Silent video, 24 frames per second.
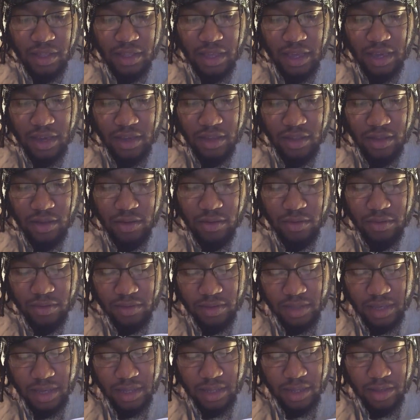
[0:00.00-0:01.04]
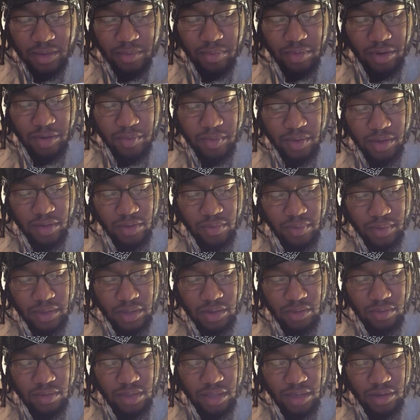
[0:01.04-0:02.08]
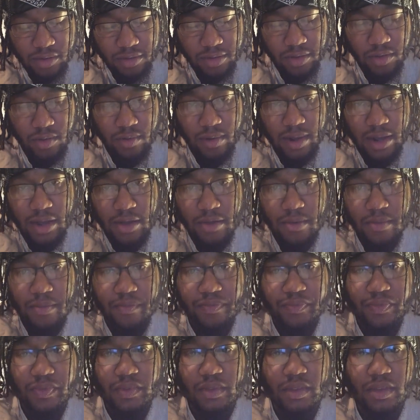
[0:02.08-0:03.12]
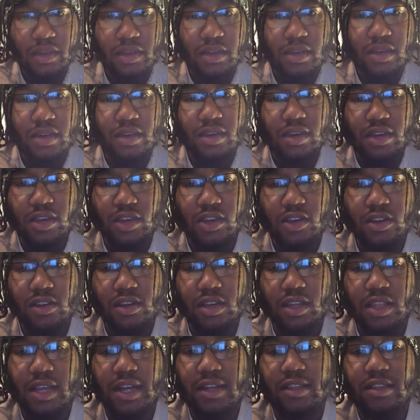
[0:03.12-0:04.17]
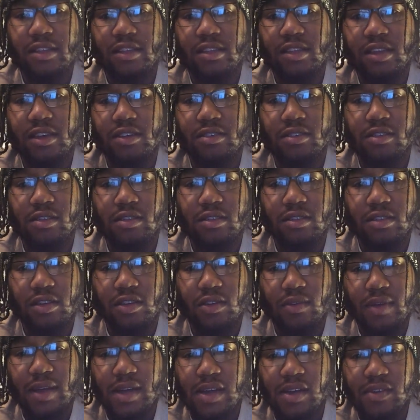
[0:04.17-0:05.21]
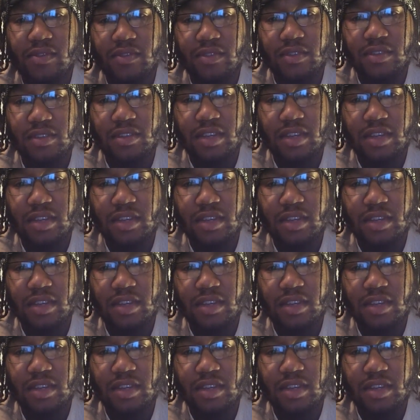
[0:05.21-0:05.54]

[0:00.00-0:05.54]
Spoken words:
that, you know, said that pretty much when you till the ground, you're not allowed to till the ground for